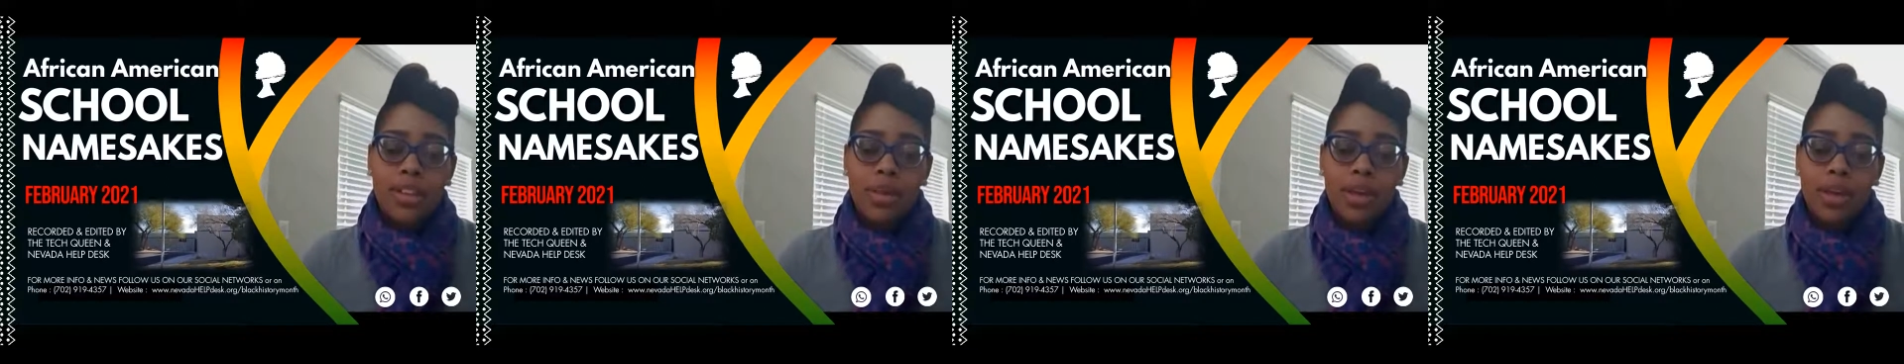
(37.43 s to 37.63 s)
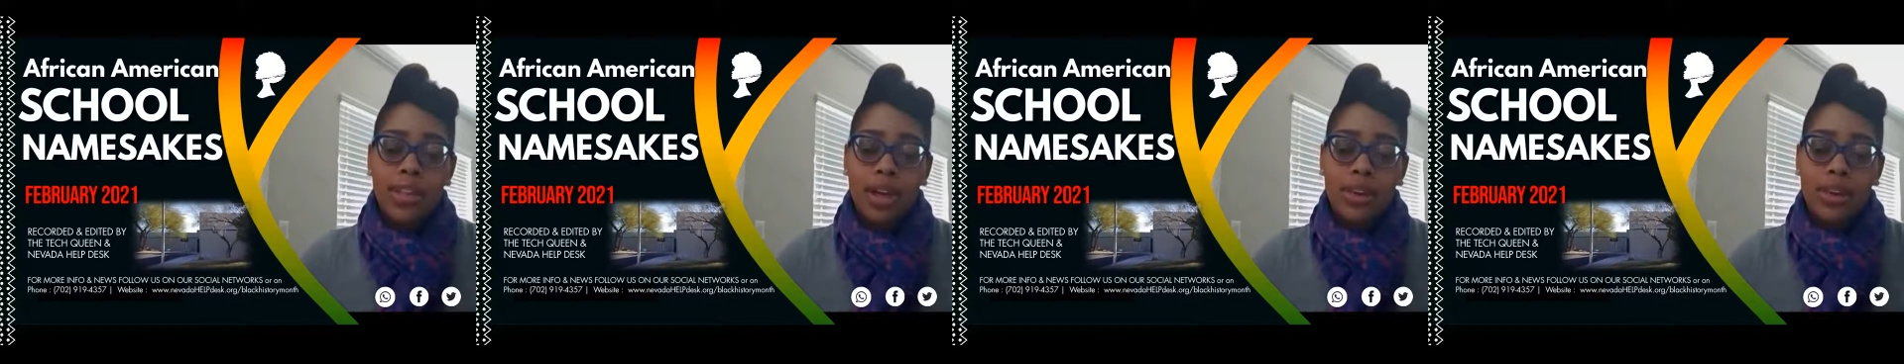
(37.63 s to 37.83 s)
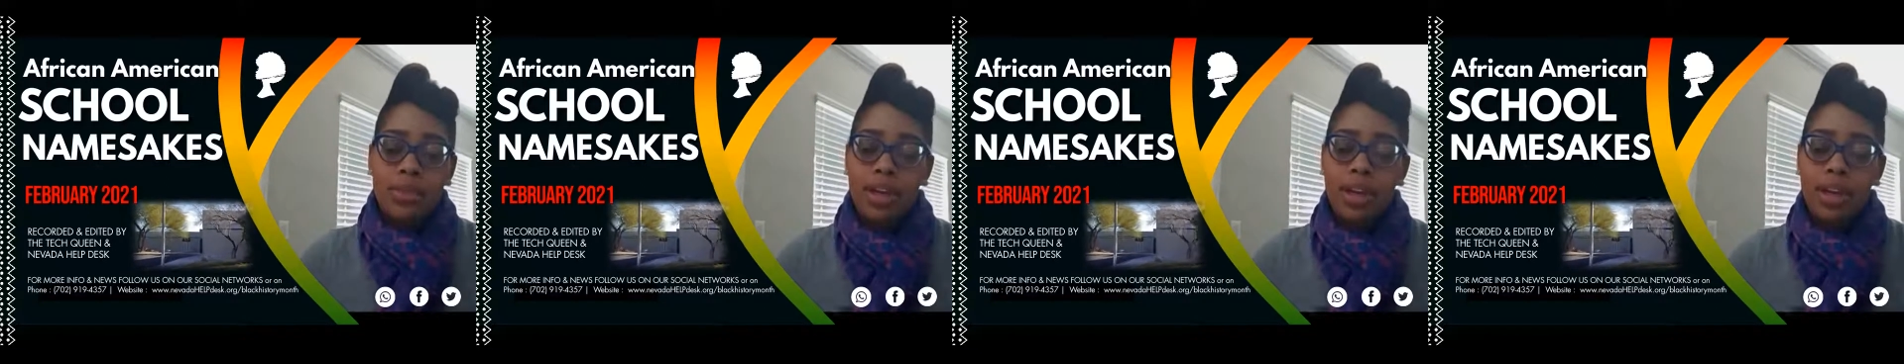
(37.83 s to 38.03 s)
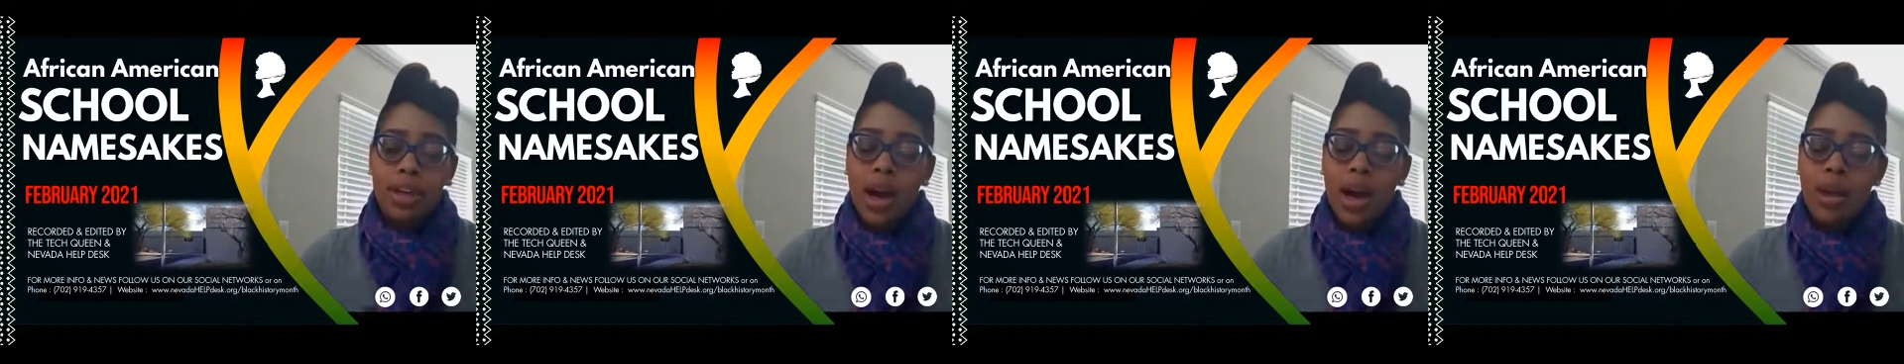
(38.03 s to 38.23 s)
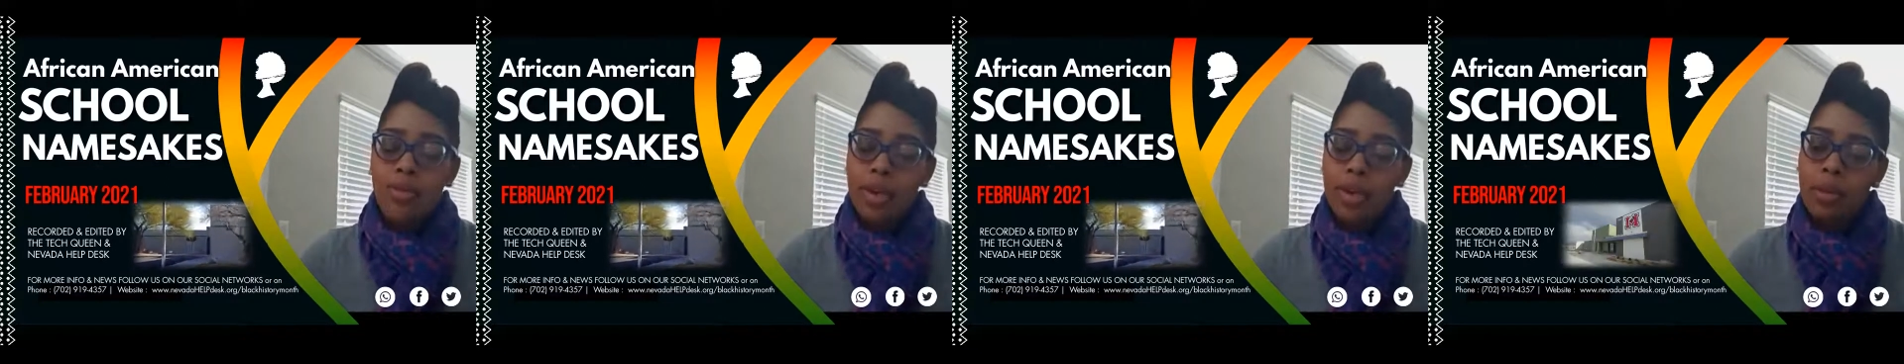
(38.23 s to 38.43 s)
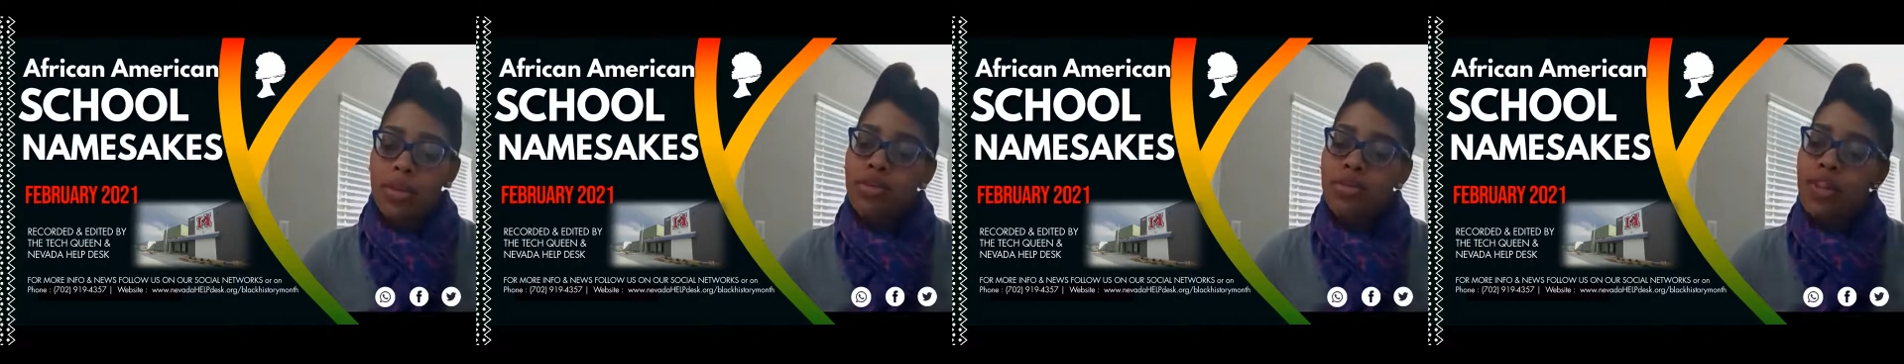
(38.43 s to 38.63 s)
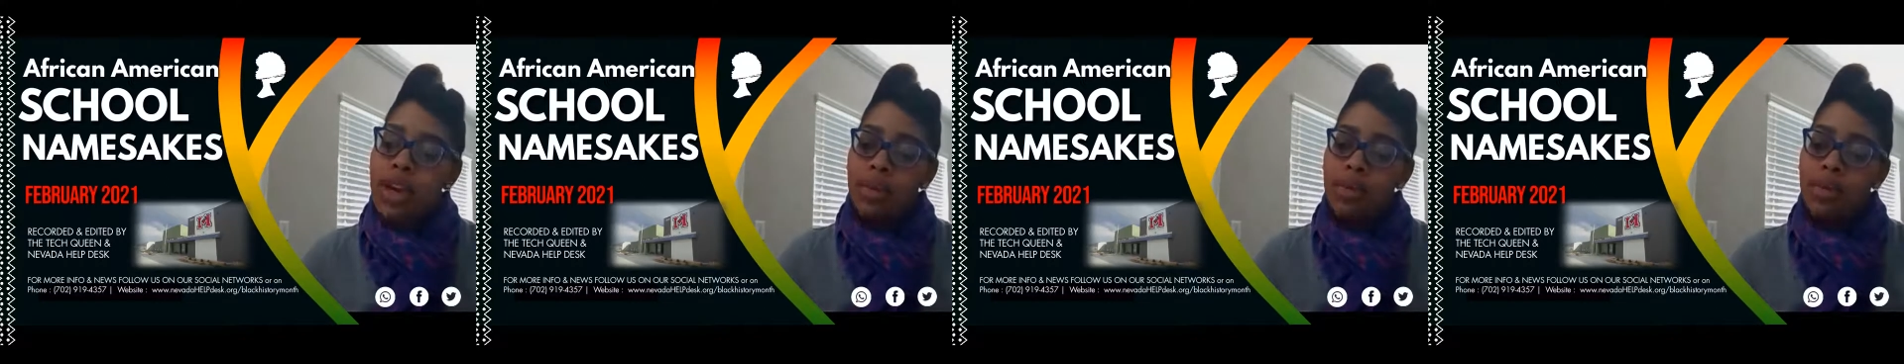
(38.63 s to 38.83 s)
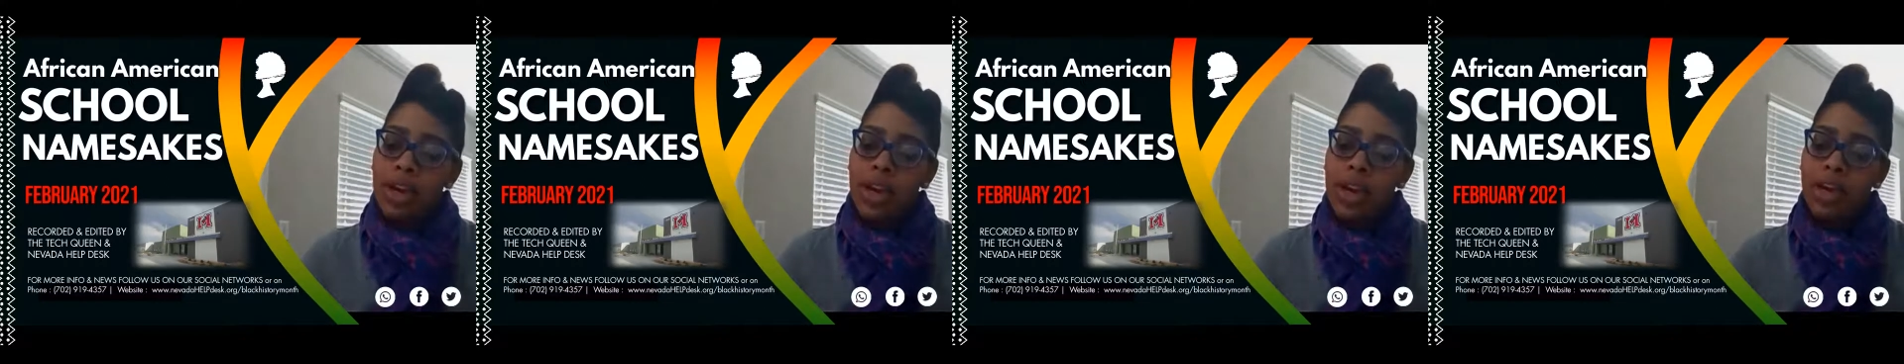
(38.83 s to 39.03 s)
We definitely come from a
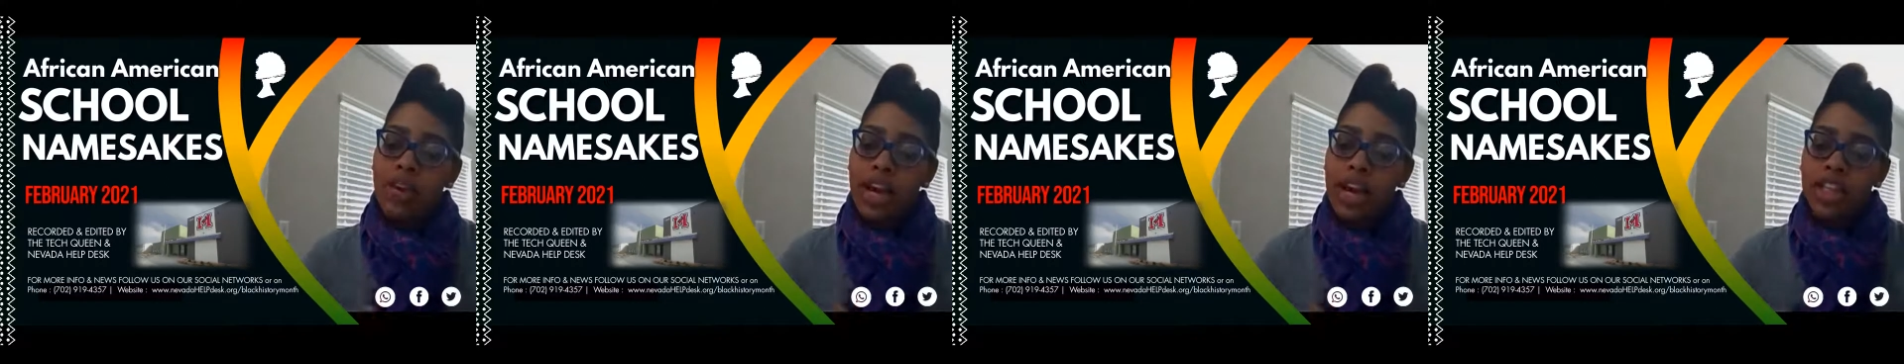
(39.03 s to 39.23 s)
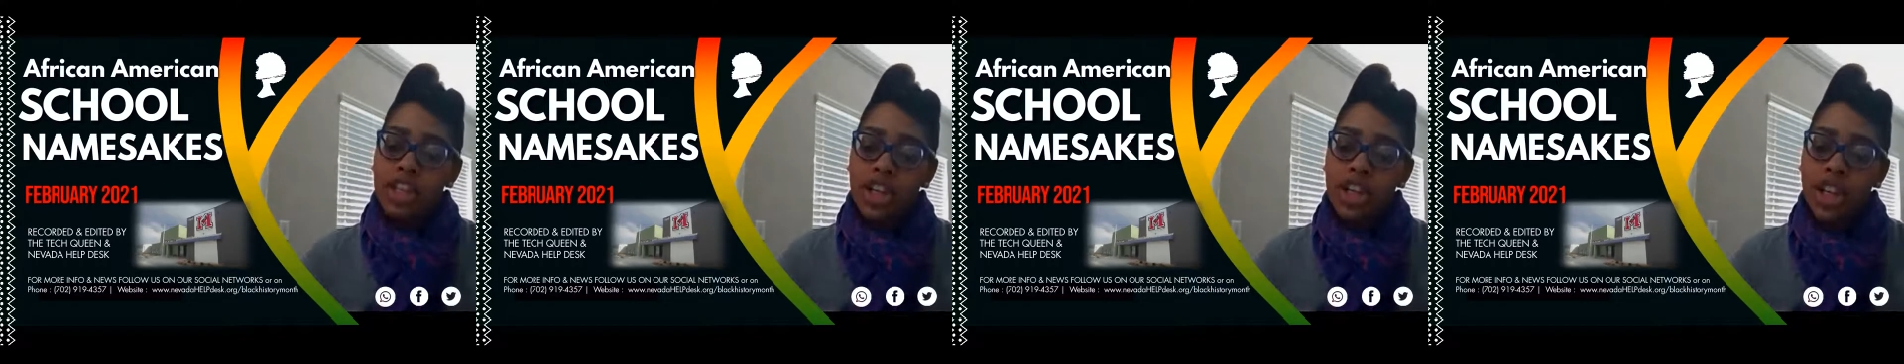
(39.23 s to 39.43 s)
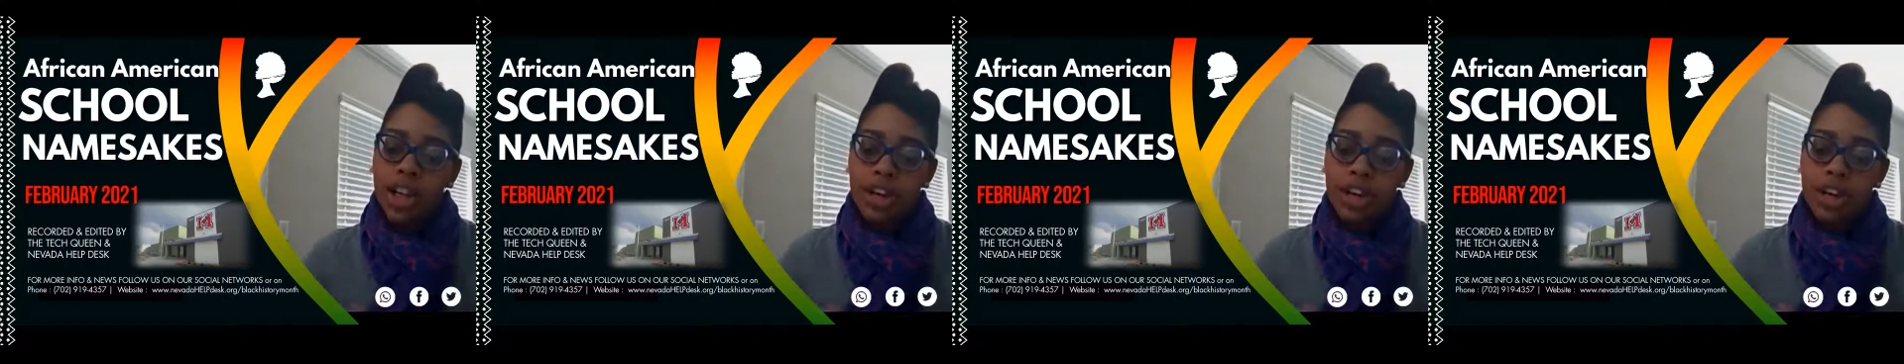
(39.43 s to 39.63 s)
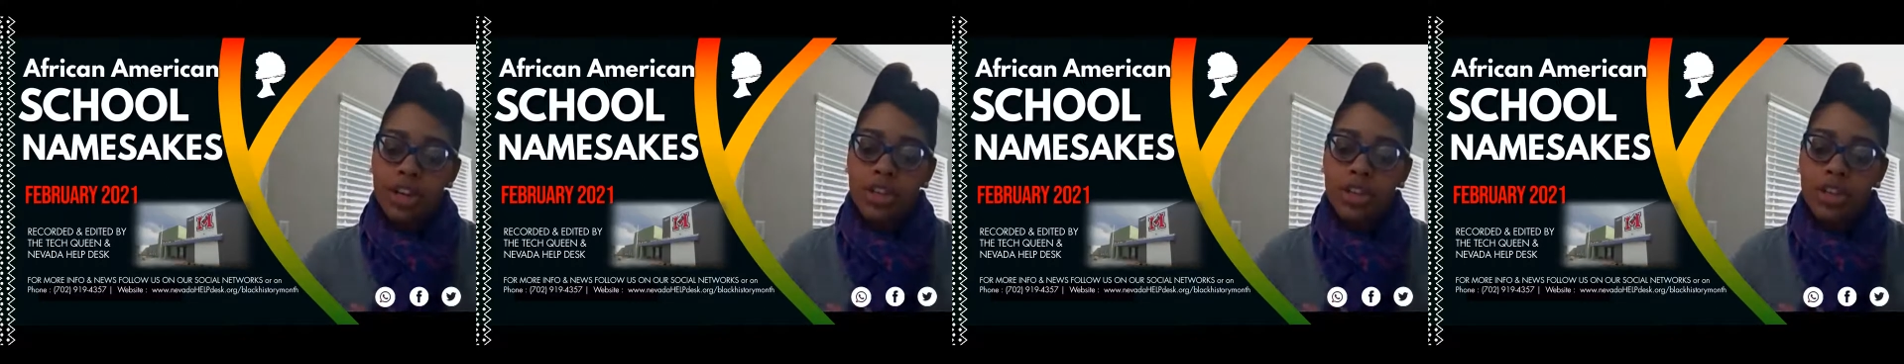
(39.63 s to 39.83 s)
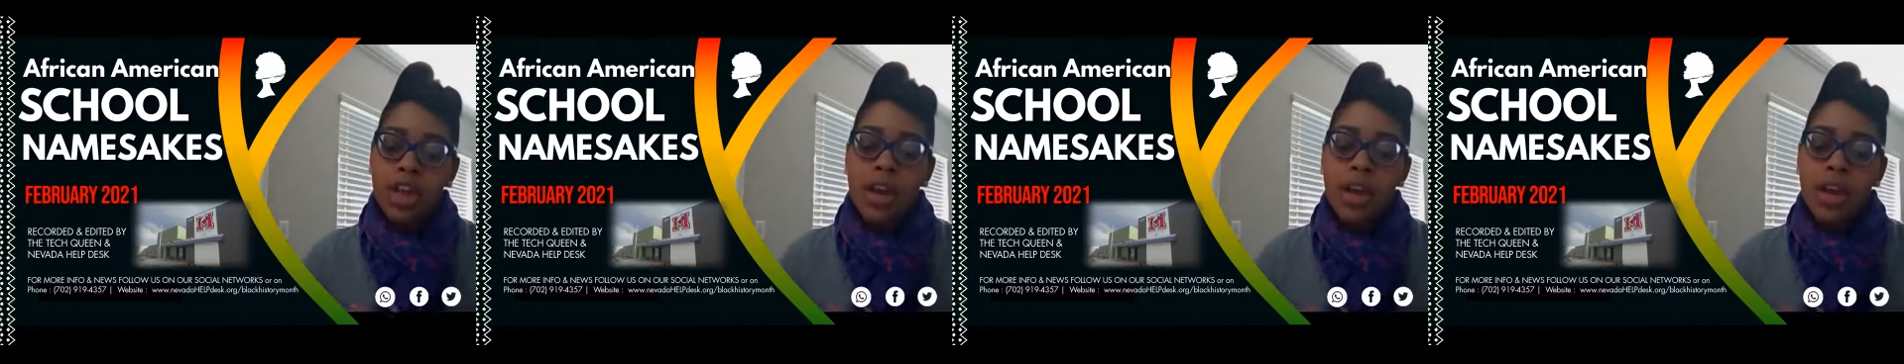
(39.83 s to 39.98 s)
family of educators.